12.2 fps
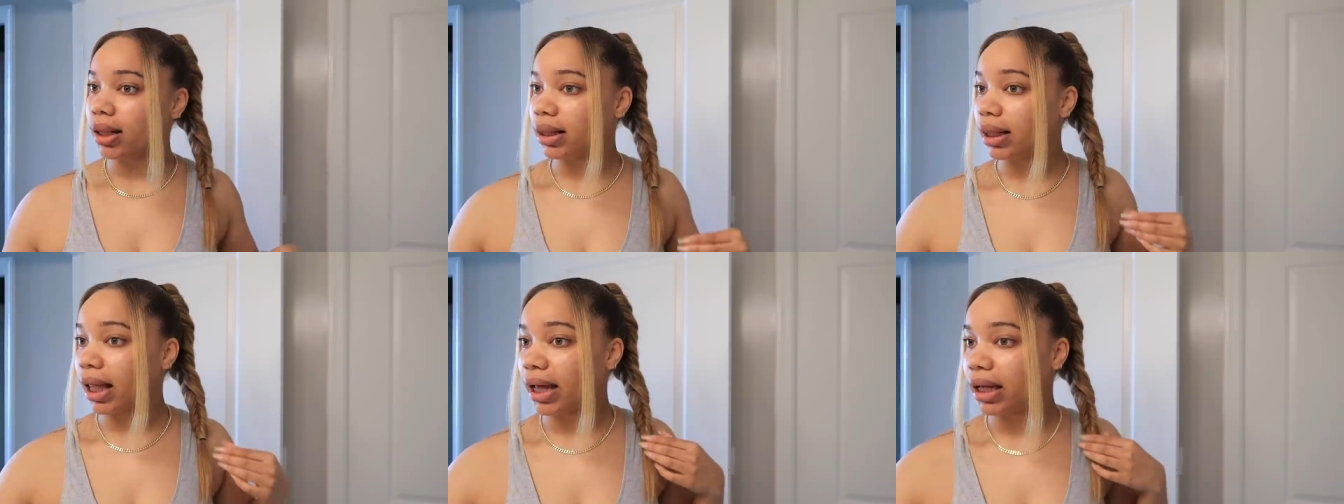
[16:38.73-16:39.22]

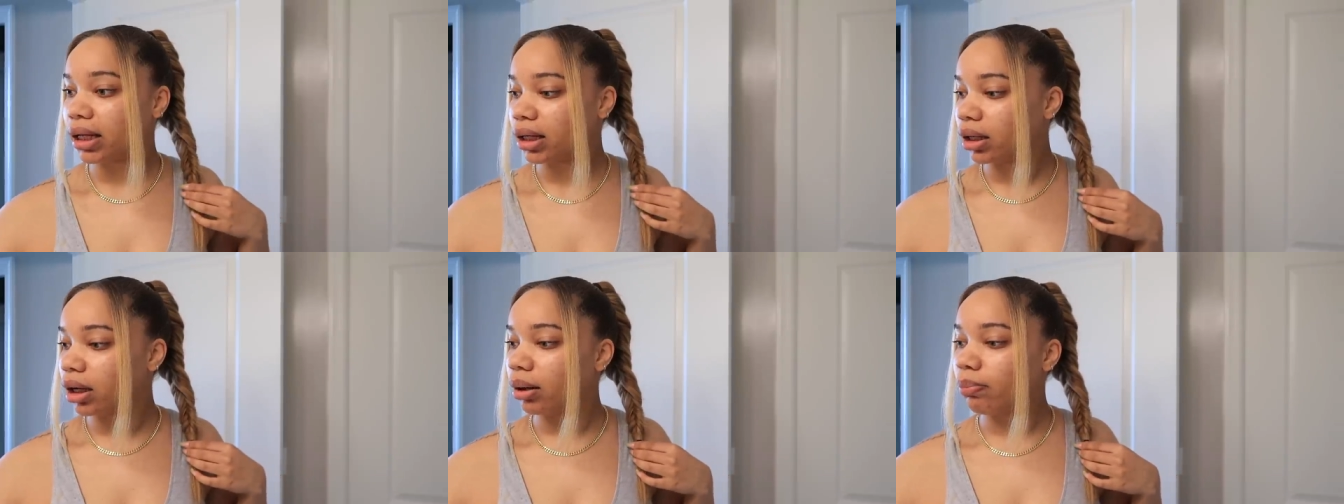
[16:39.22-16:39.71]
like
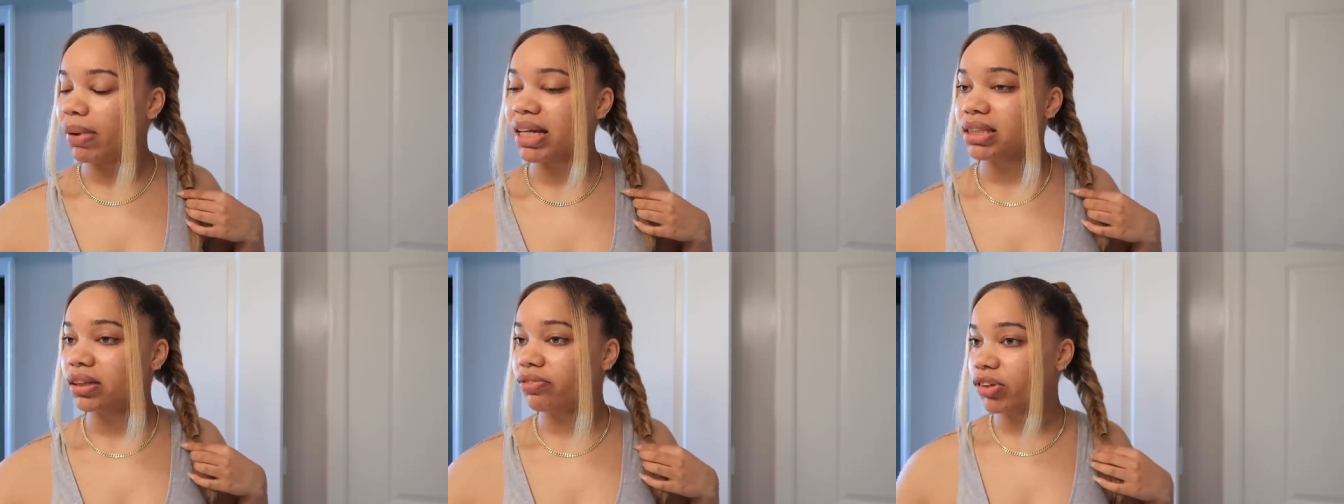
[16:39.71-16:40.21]
um,
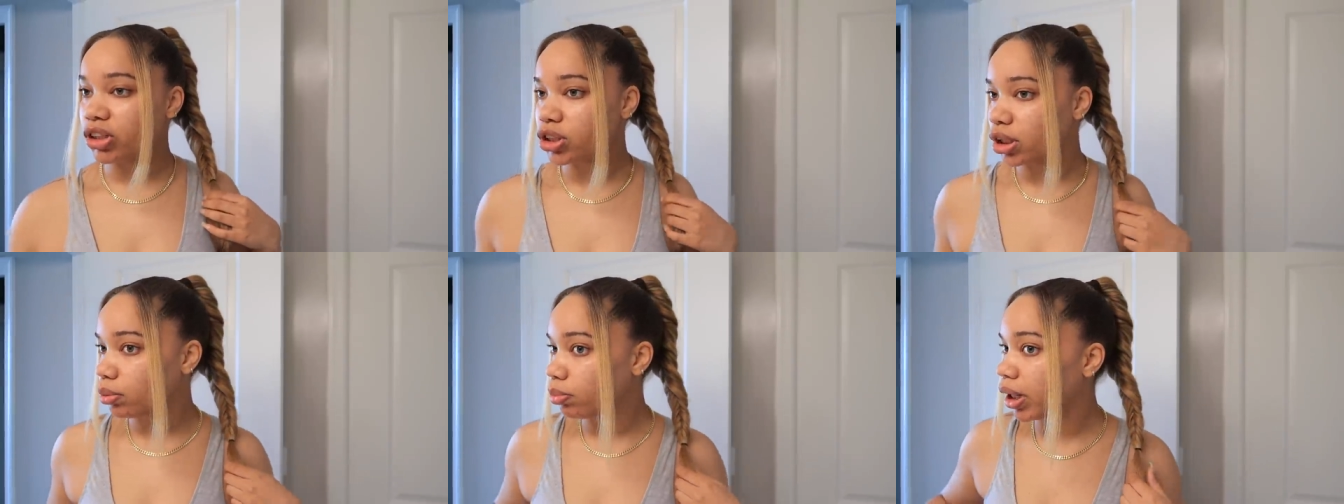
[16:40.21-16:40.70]
messy
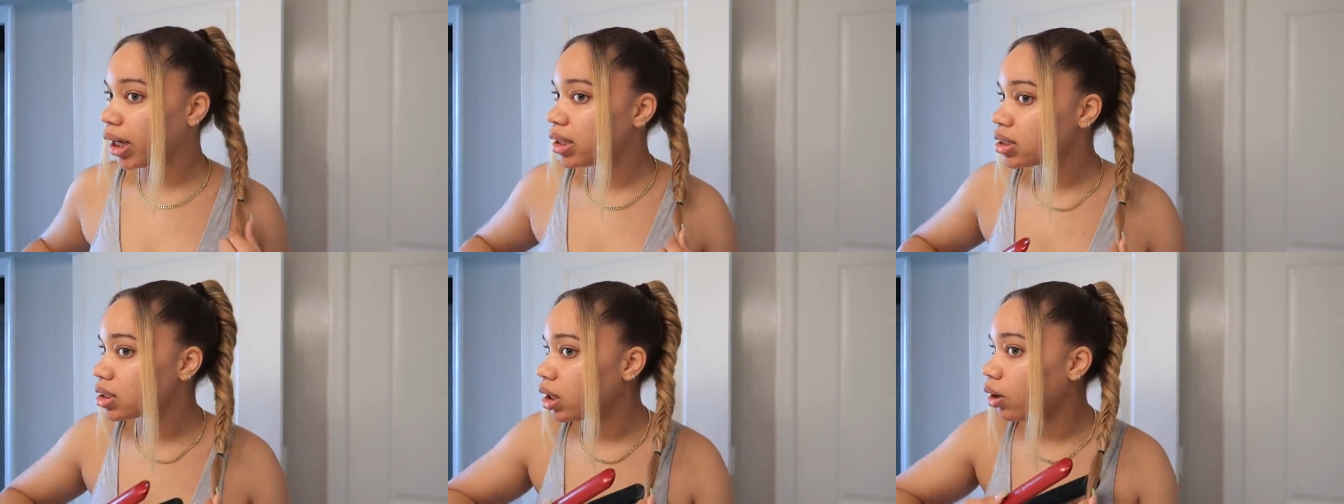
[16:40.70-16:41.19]
fishtail
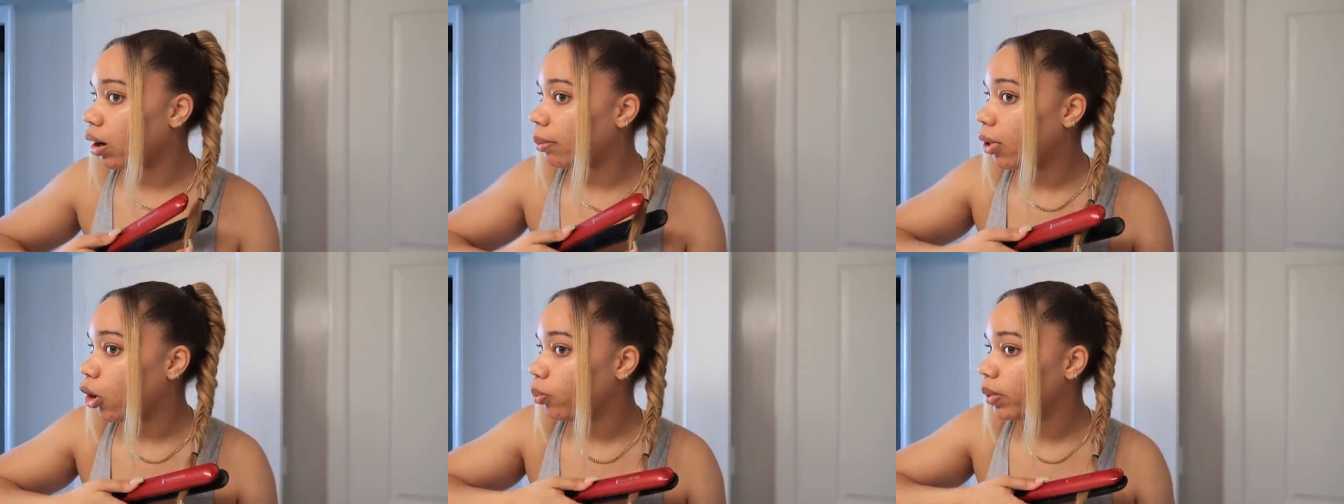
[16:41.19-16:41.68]
braids so i'm
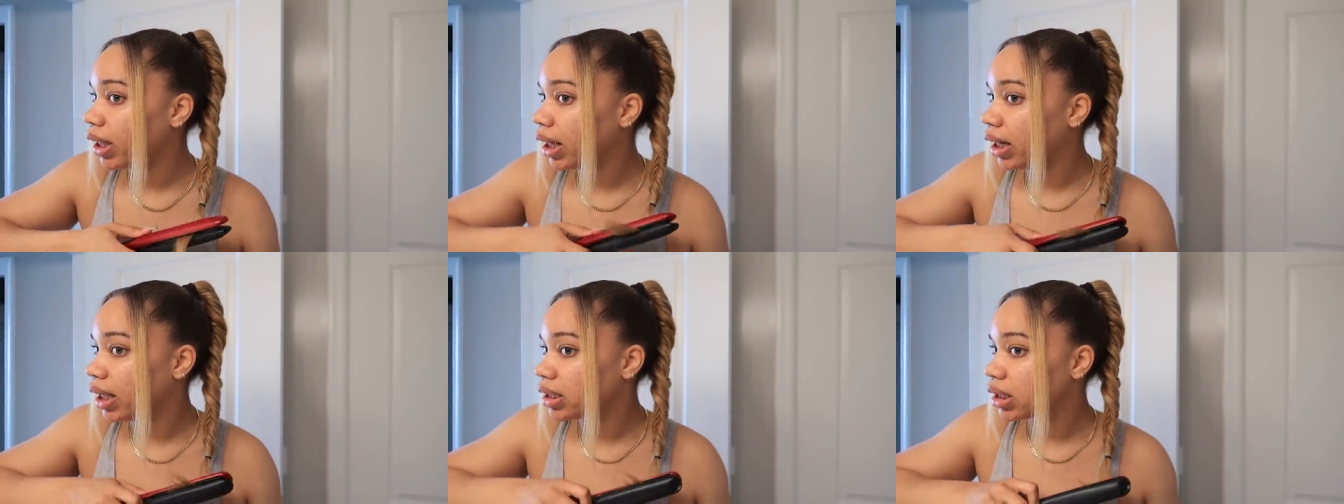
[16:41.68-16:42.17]
hoping that
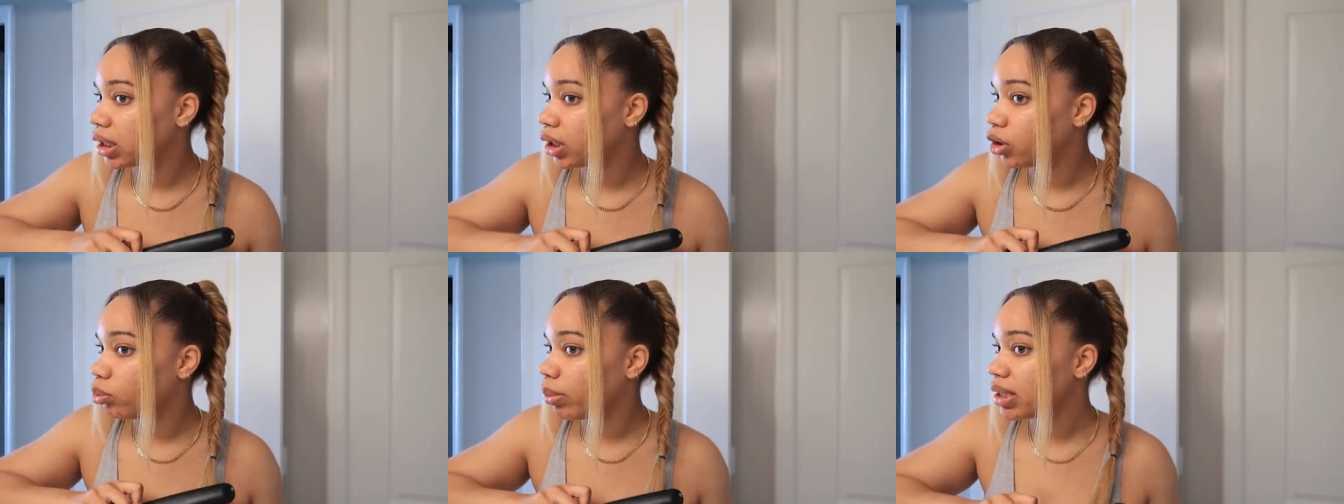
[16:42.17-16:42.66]
it gets a
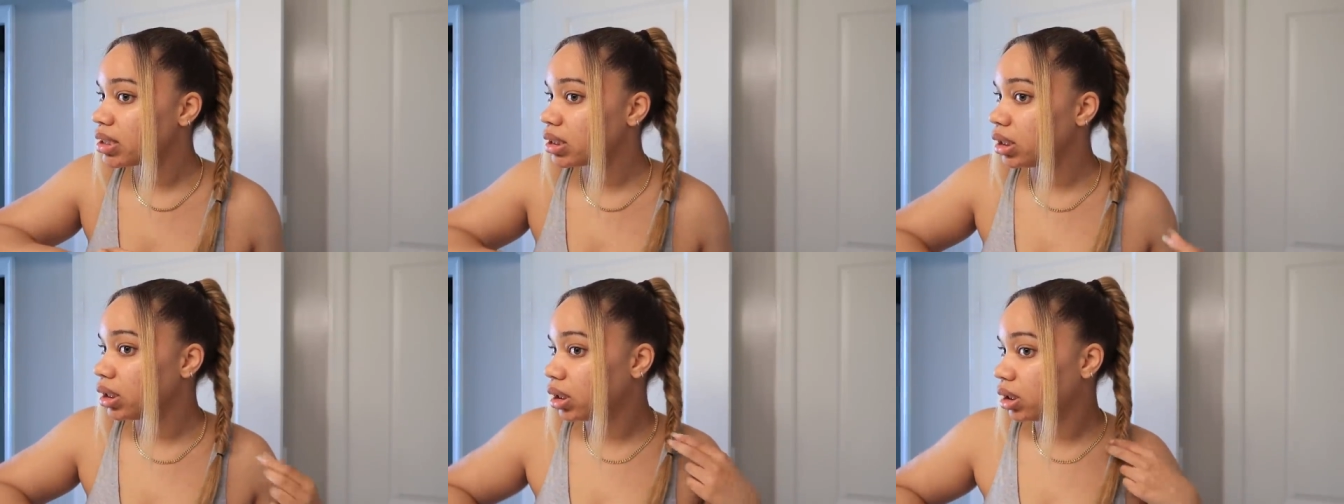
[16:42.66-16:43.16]
little
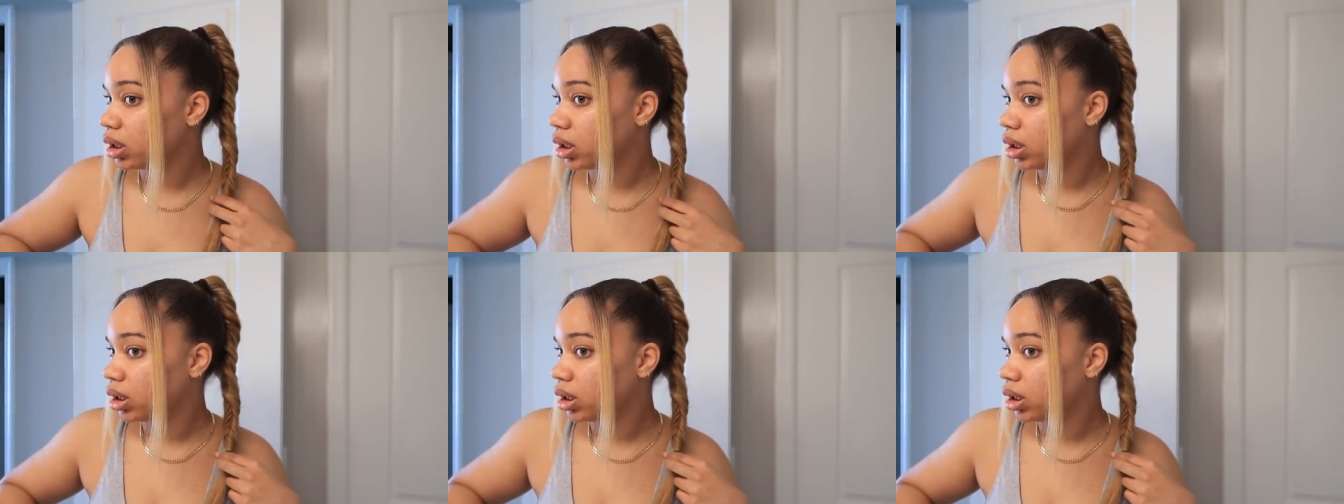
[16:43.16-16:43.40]
messy